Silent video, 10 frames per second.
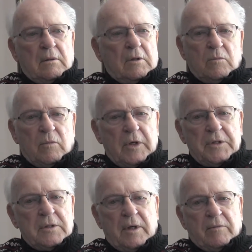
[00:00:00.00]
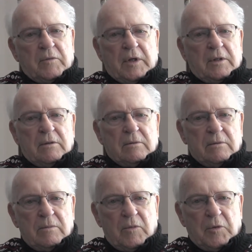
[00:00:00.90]
Oh, must have, but I
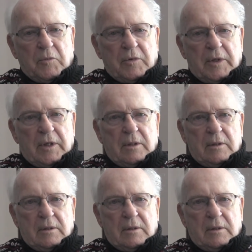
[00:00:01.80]
don't remember that.